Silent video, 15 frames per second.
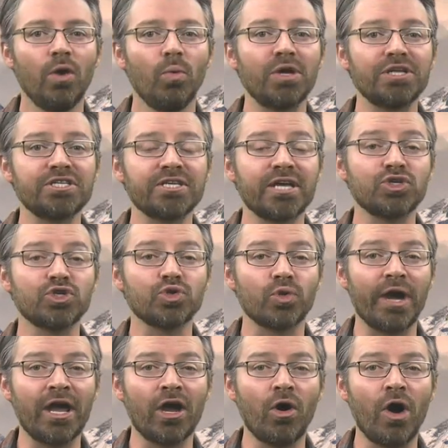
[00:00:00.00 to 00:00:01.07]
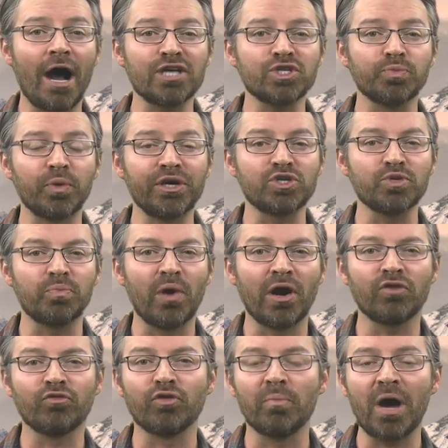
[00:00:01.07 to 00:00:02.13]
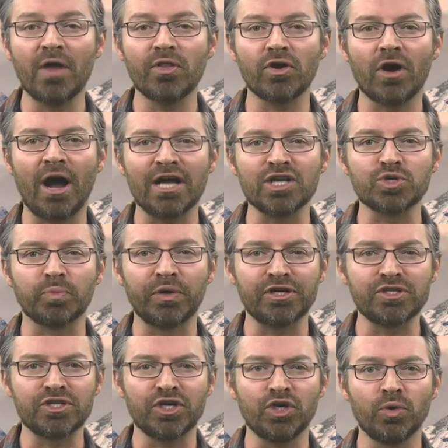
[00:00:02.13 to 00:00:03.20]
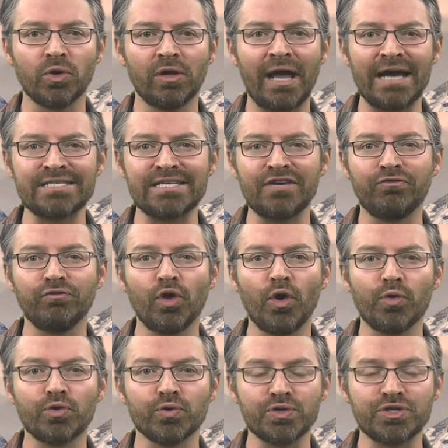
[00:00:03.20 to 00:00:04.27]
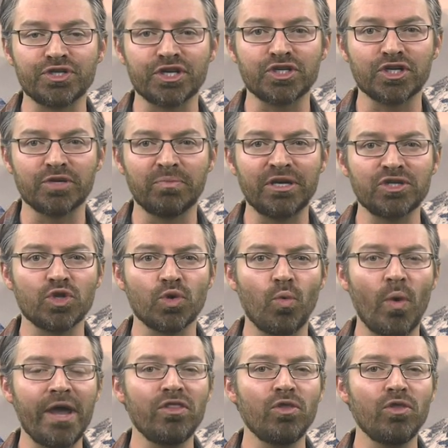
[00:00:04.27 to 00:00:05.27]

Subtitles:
What sets Durango Hot Springs apart from other hot springs that utilize a flow-through system is the way